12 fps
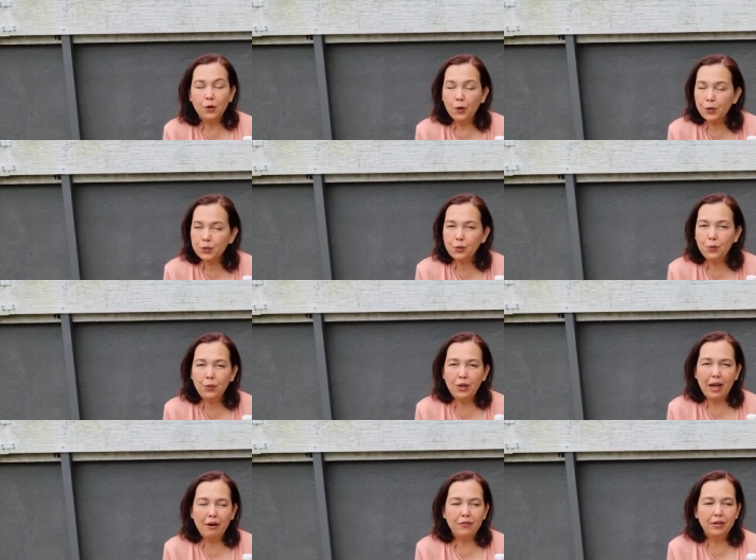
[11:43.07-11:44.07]
those who
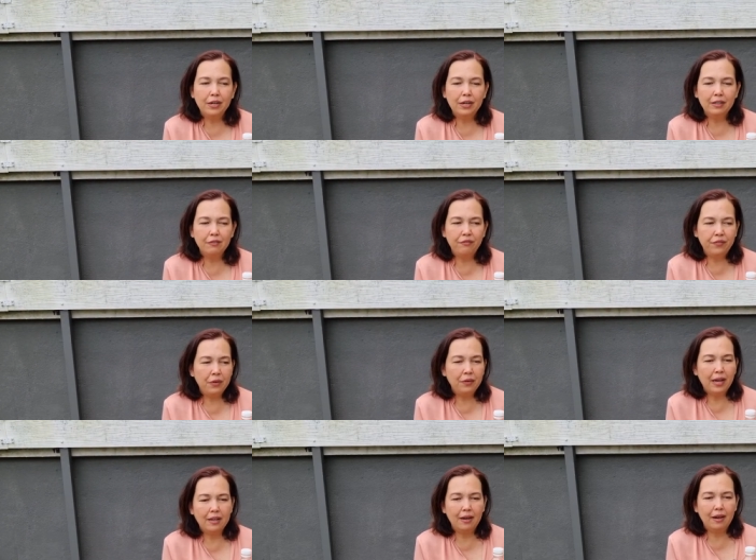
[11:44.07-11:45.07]
ever
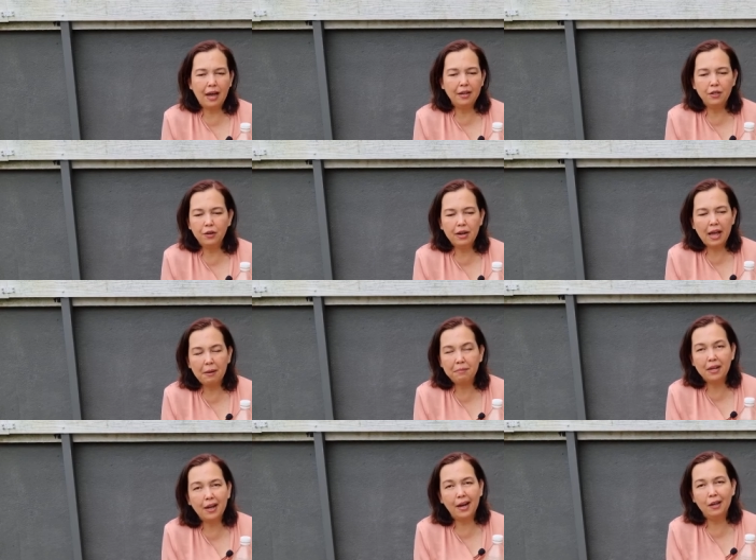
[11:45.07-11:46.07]
feel like I don't
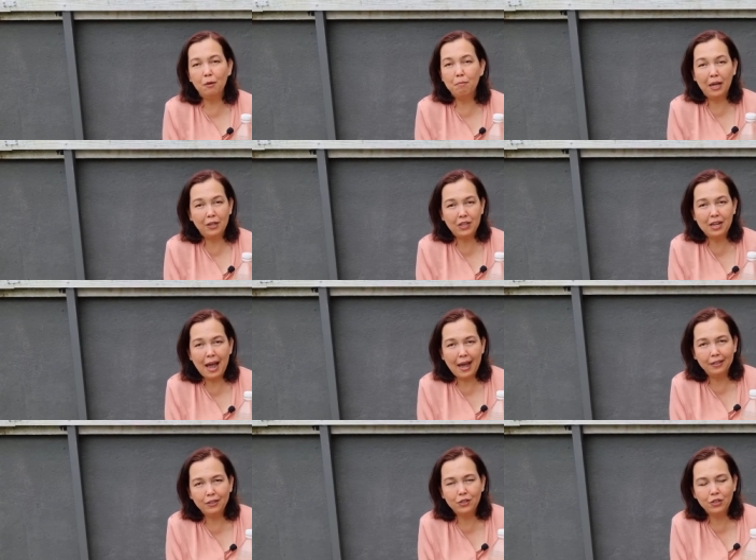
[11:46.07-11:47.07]
have the kind of magic
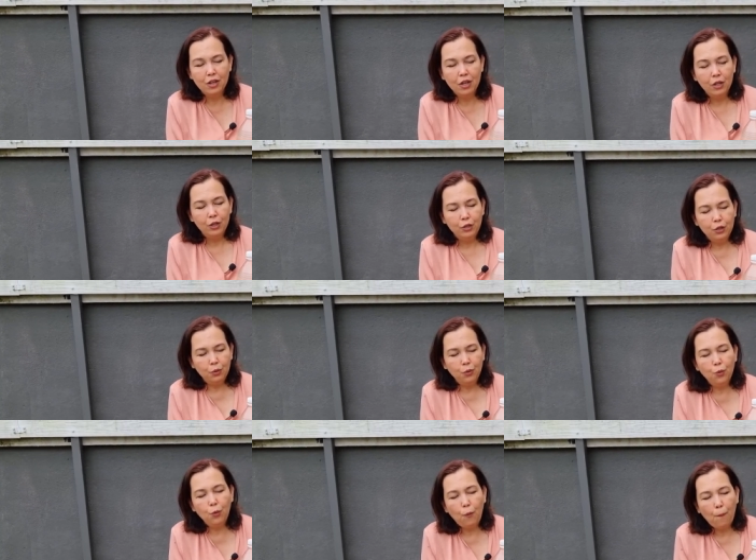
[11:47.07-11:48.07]
hands
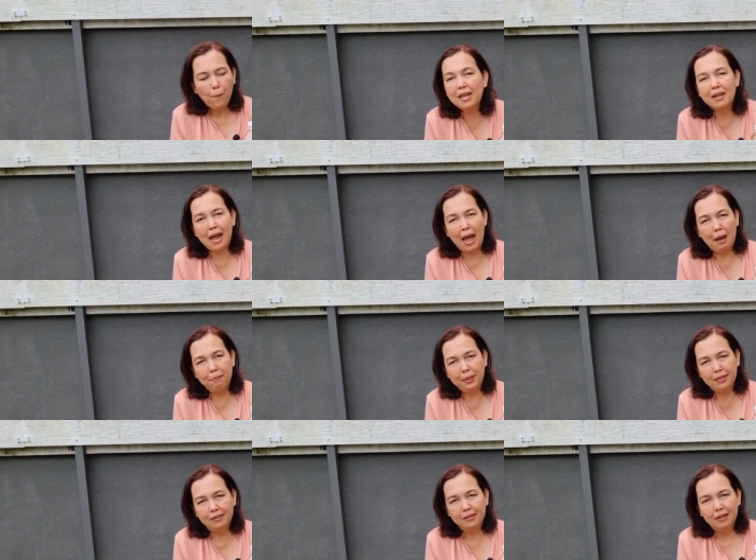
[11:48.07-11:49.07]
to make it
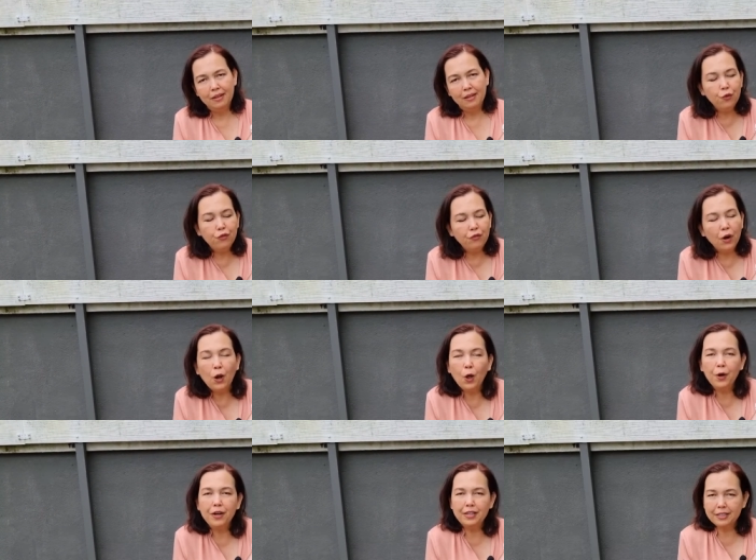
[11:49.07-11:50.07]
happen. You
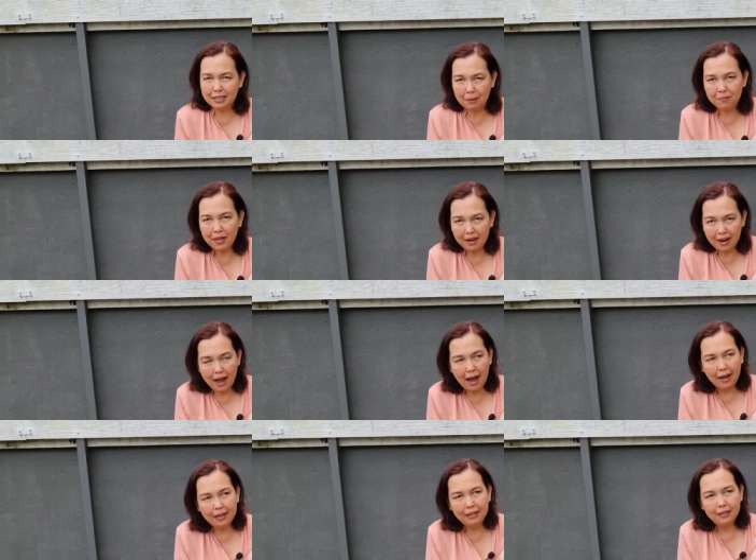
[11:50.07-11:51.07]
follow the step that
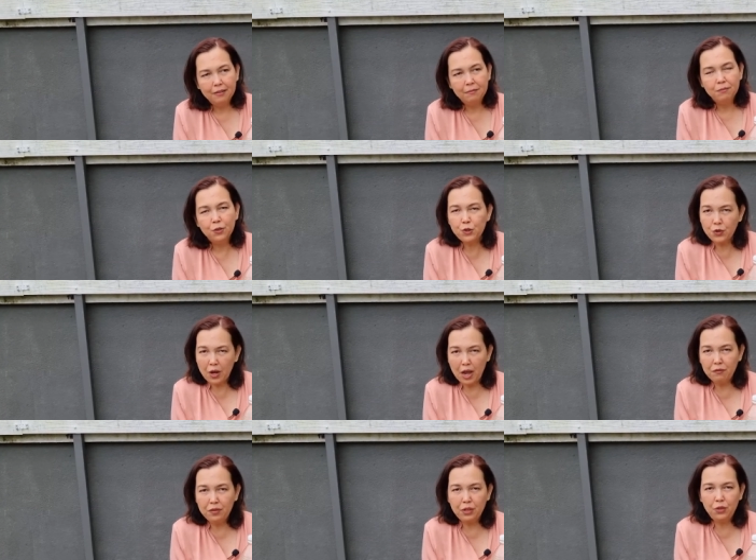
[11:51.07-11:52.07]
I
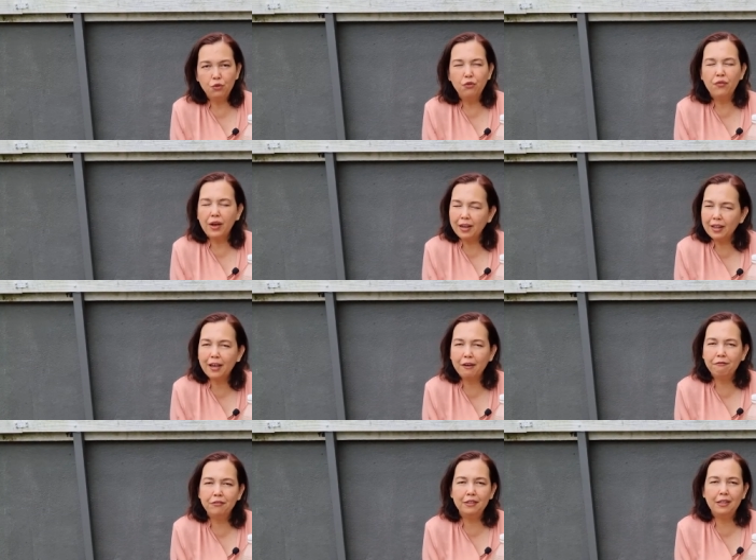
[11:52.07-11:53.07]
share with you very
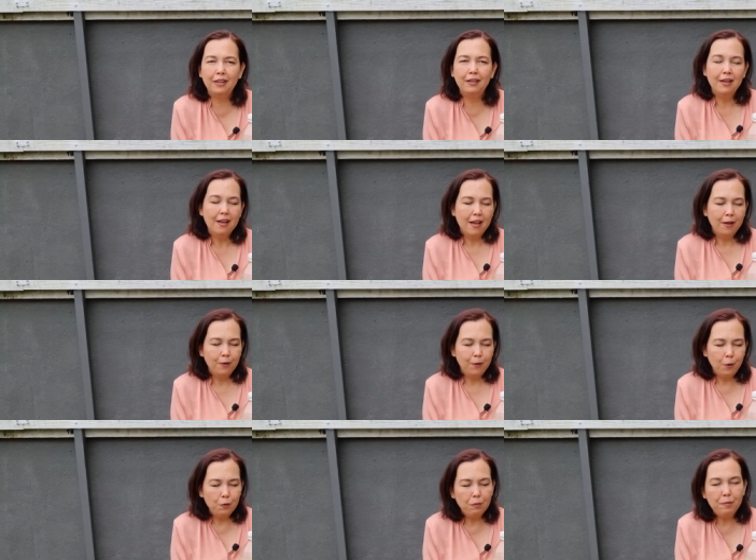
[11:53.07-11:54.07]
carefully.
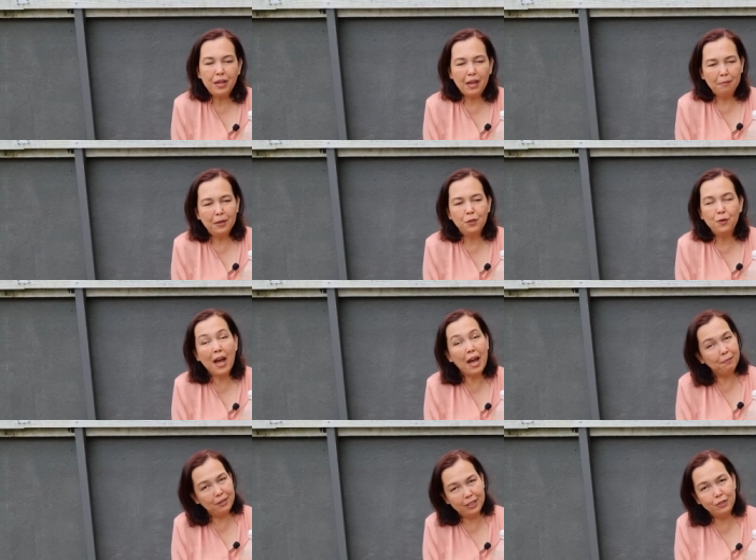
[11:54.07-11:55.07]
You will be able to
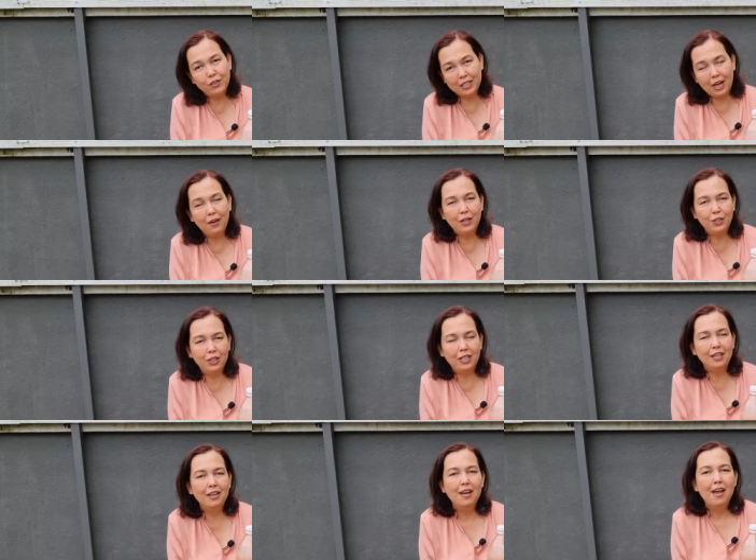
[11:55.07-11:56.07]
have this result
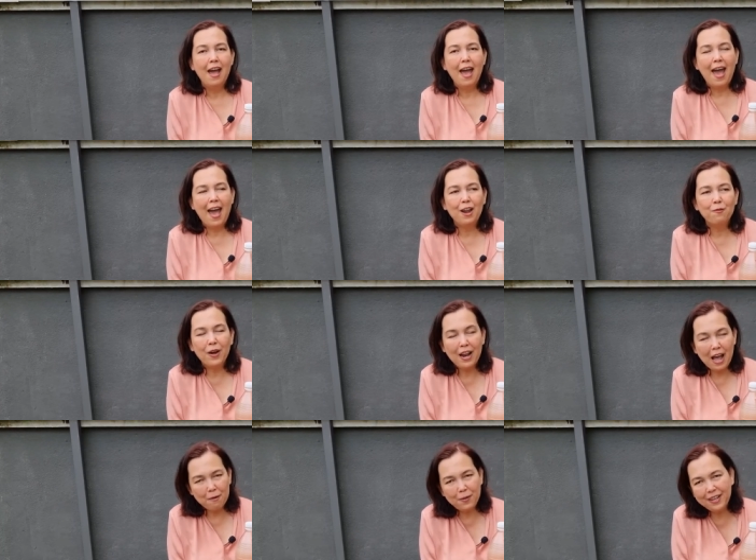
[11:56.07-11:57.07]
actually. And
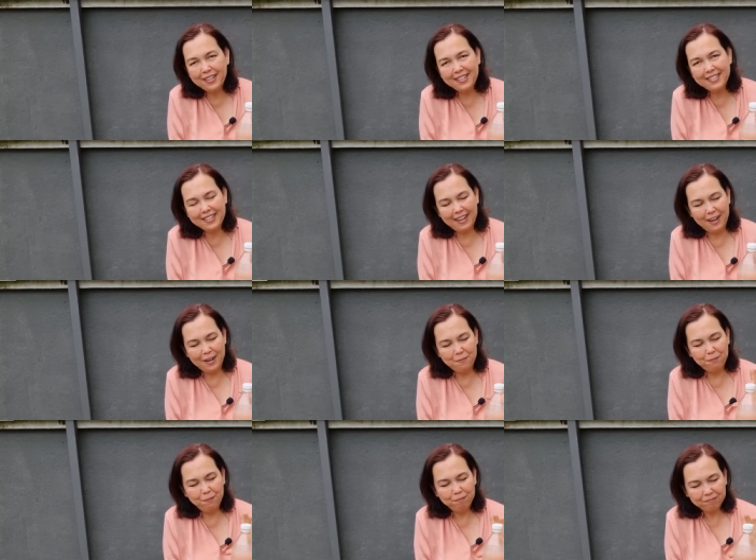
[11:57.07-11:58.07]
what happened is
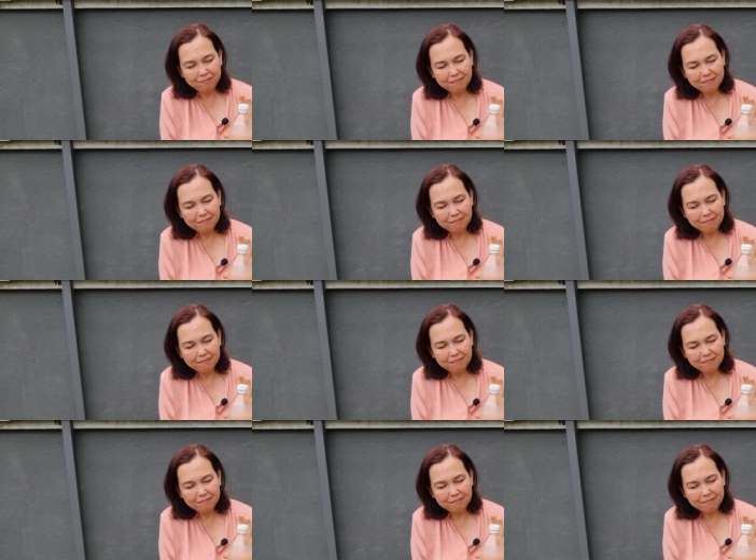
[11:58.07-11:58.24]
um,